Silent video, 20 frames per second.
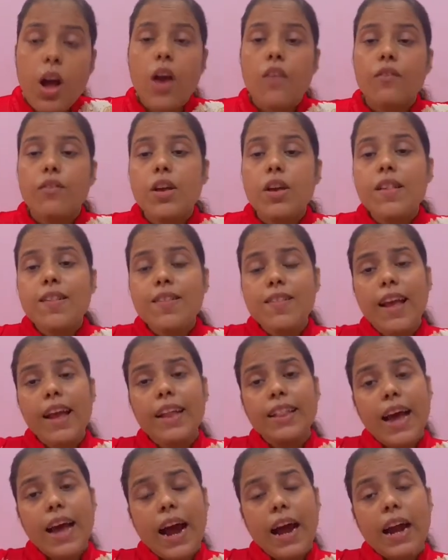we will say
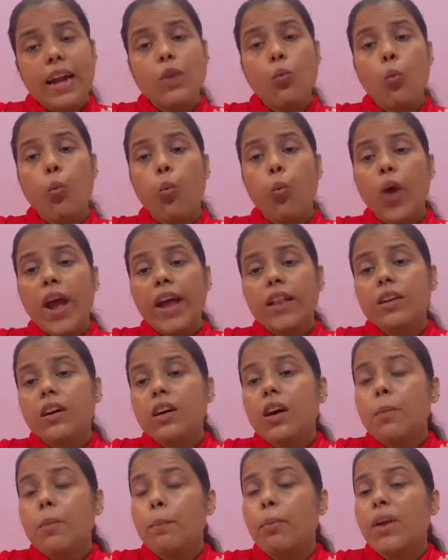that weather